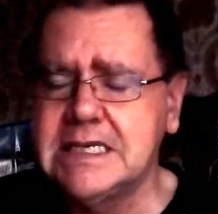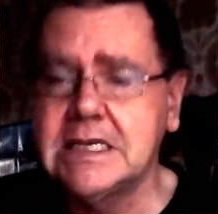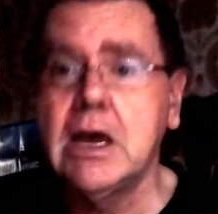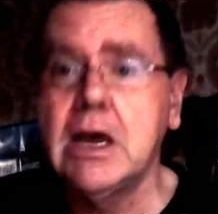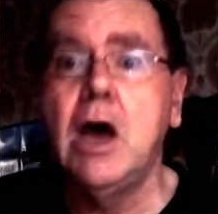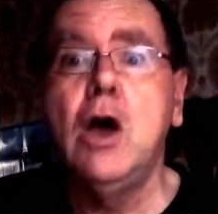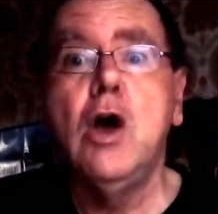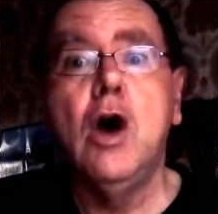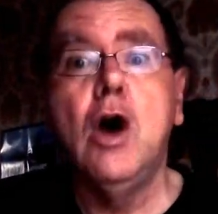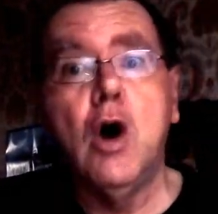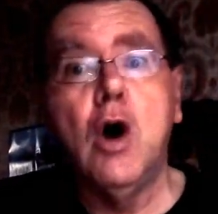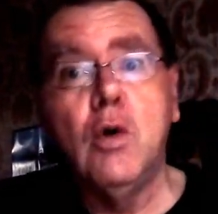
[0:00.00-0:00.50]

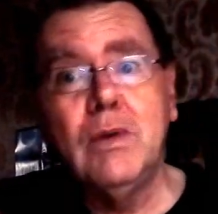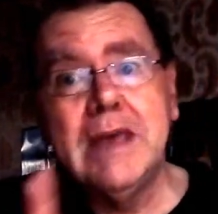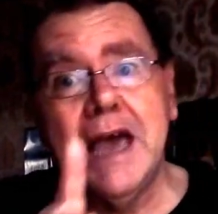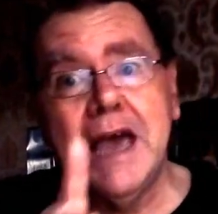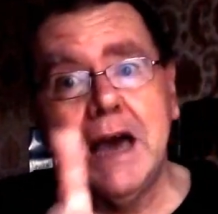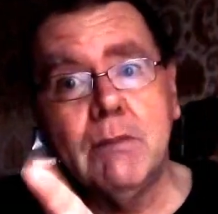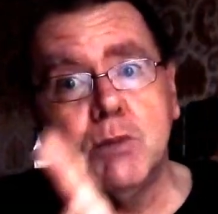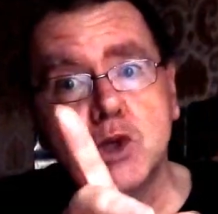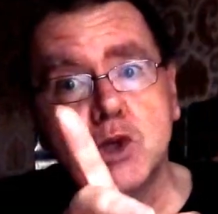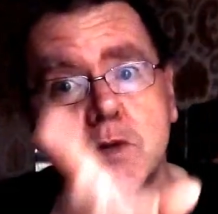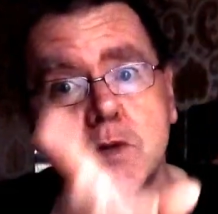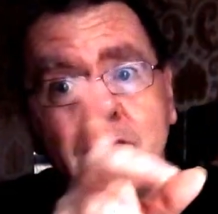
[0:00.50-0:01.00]
Oh, yeah, I
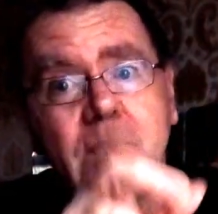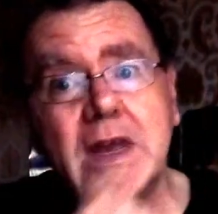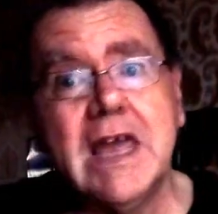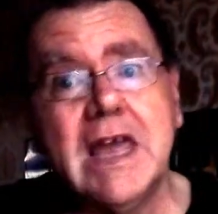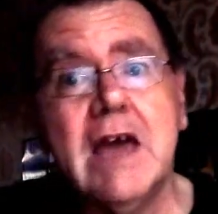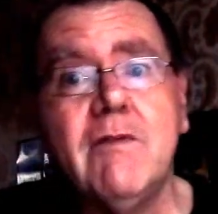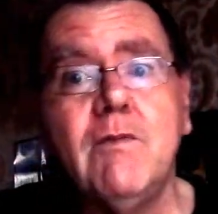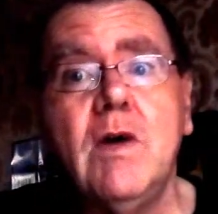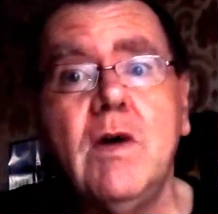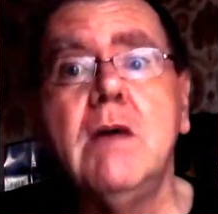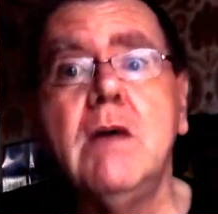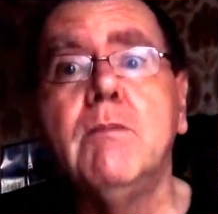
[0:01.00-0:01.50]
mustn't forget
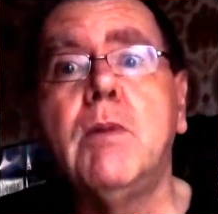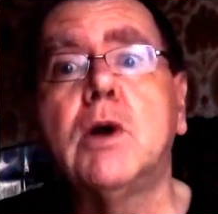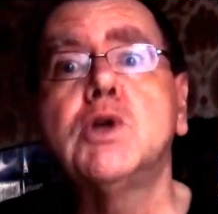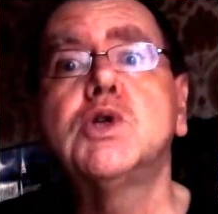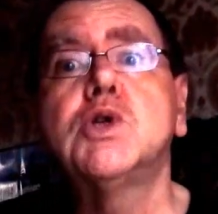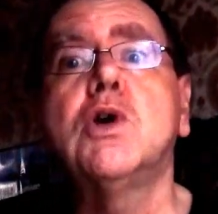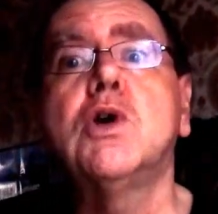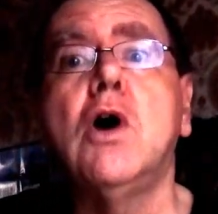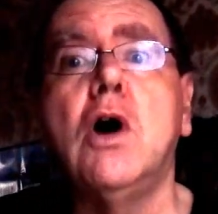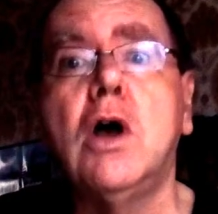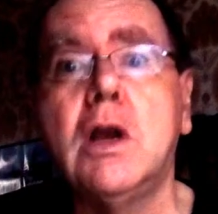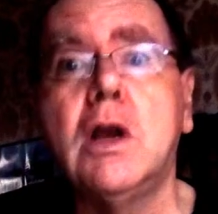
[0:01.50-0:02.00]
Boris
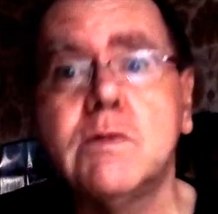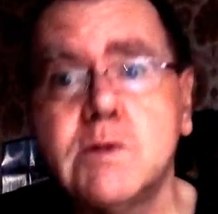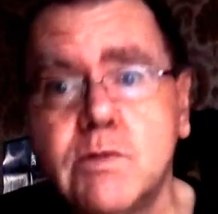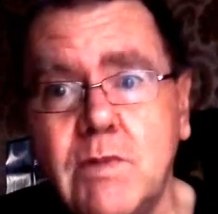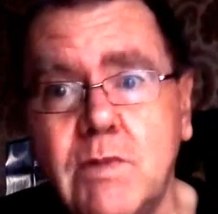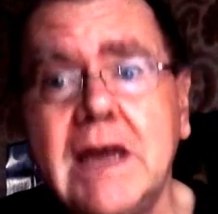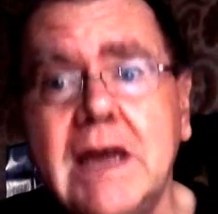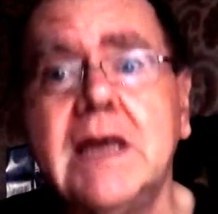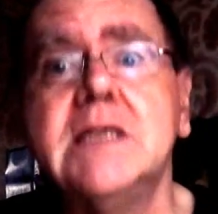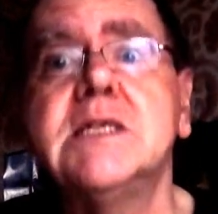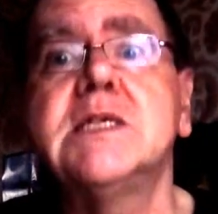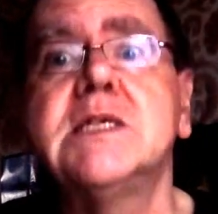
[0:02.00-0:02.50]
Karloff's
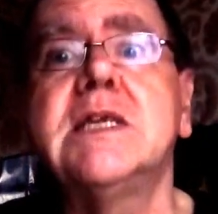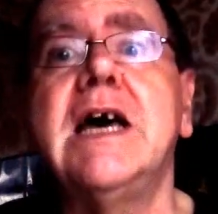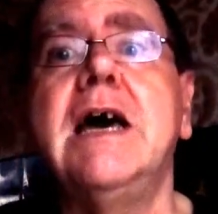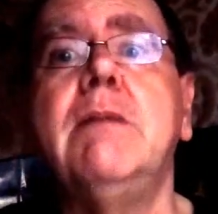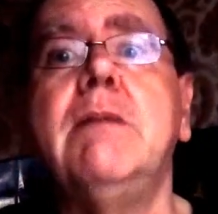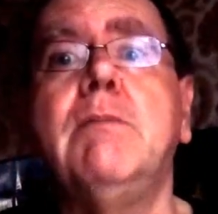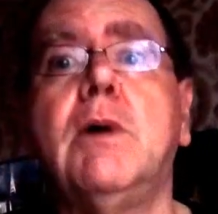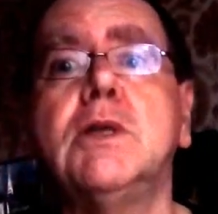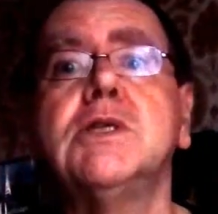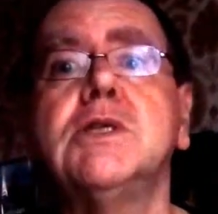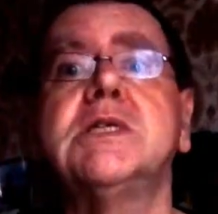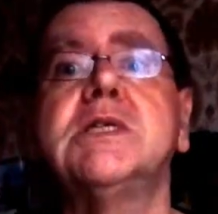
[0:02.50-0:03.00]
Frankenstein
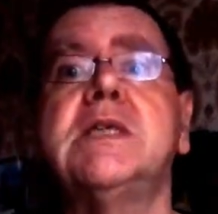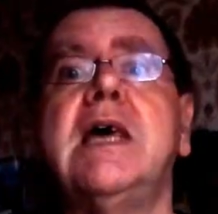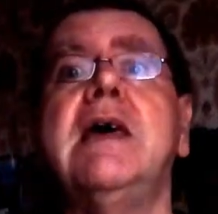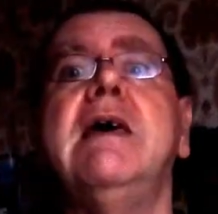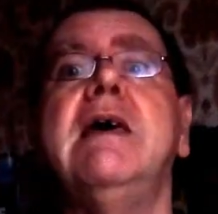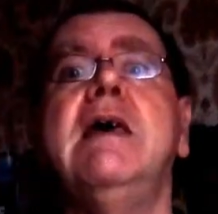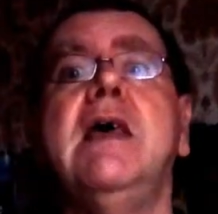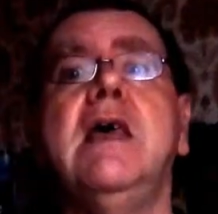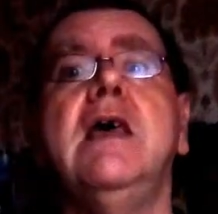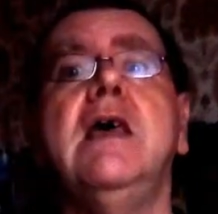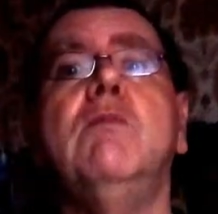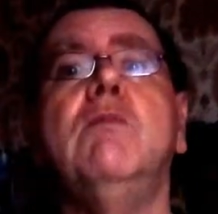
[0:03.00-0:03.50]
Monster,
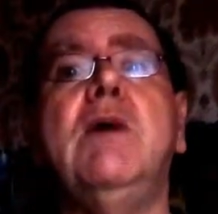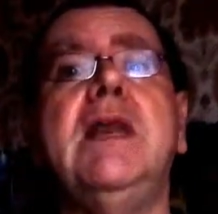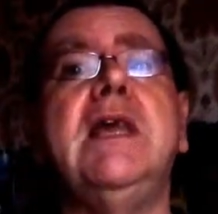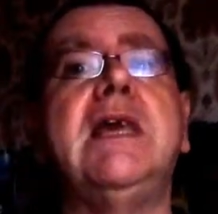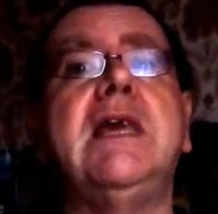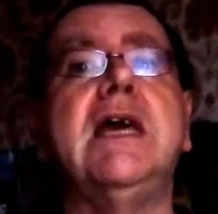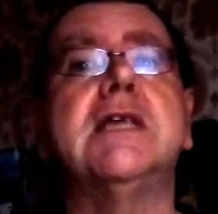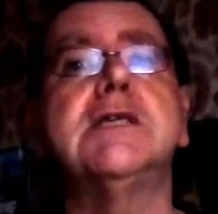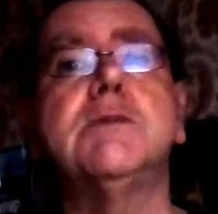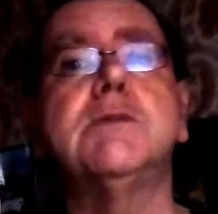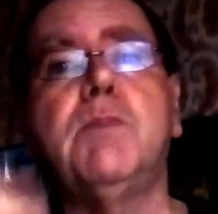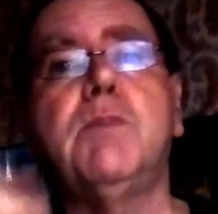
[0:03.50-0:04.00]
where he gets,
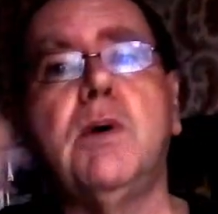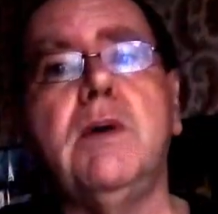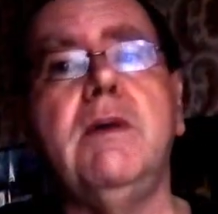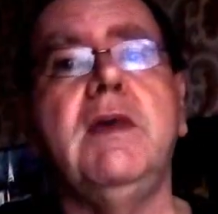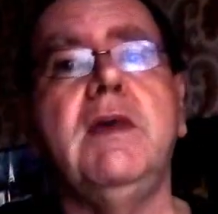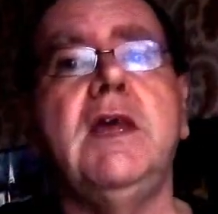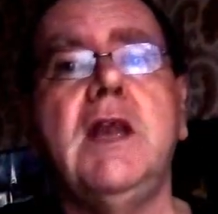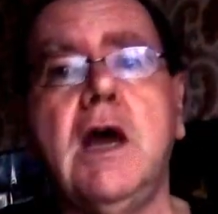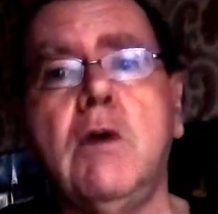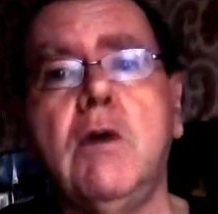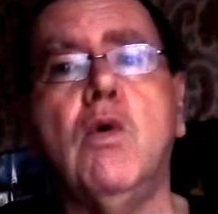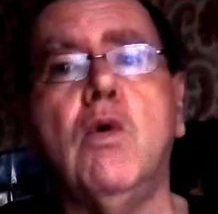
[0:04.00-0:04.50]
you know,
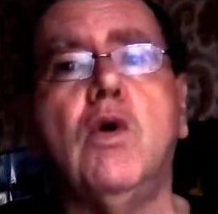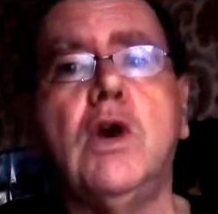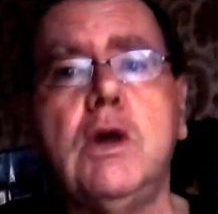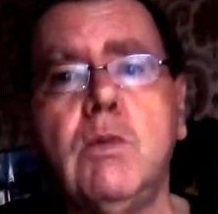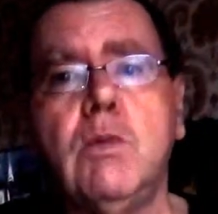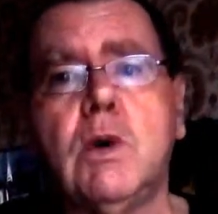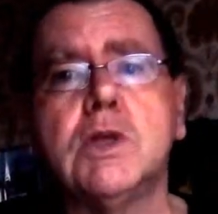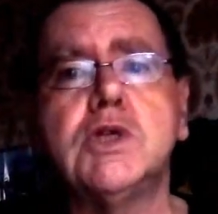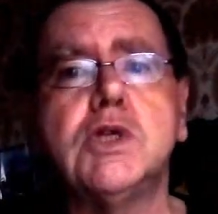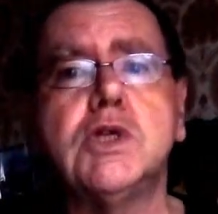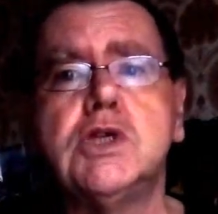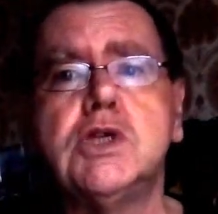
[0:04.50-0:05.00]
all he wanted
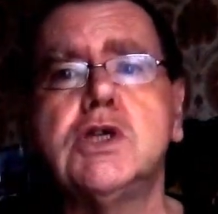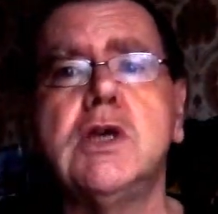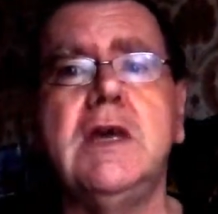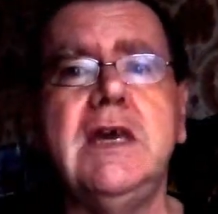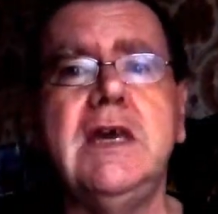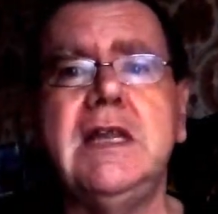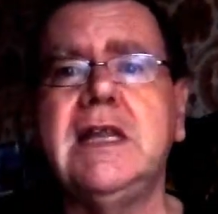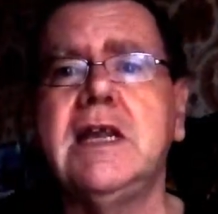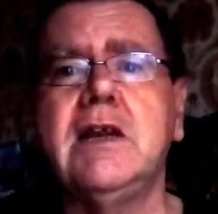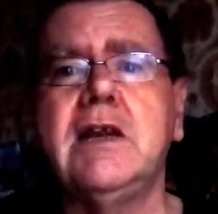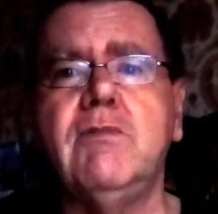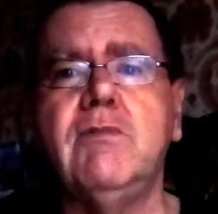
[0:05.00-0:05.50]
to, he didn't
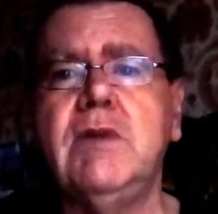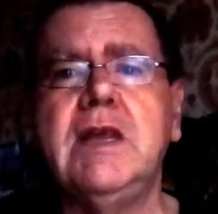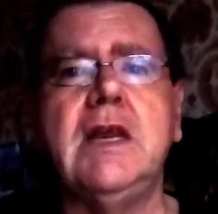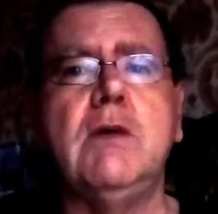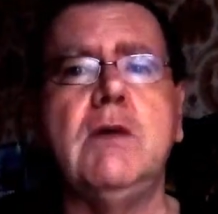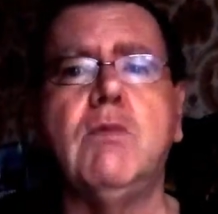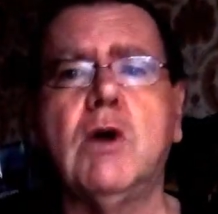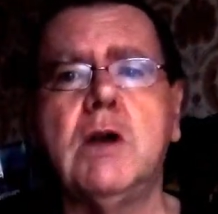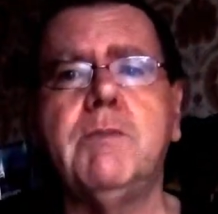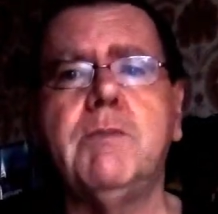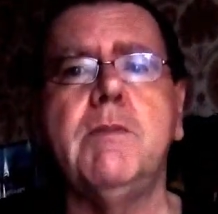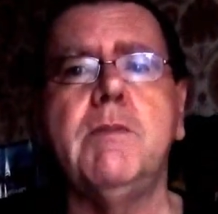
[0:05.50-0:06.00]
really want to be
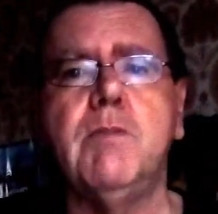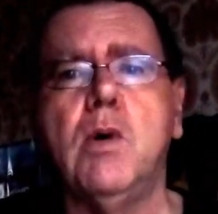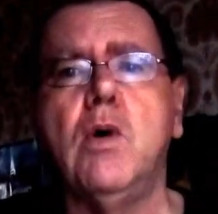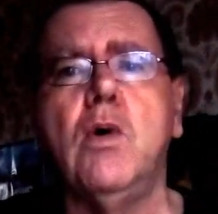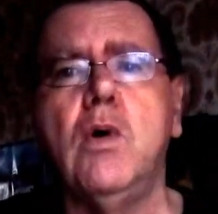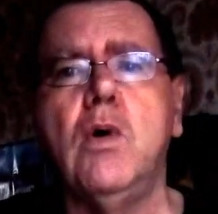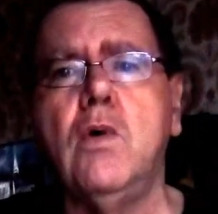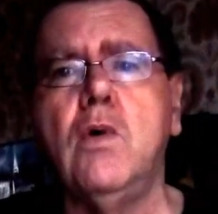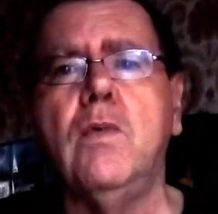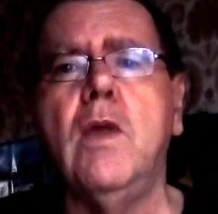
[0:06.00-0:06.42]
born.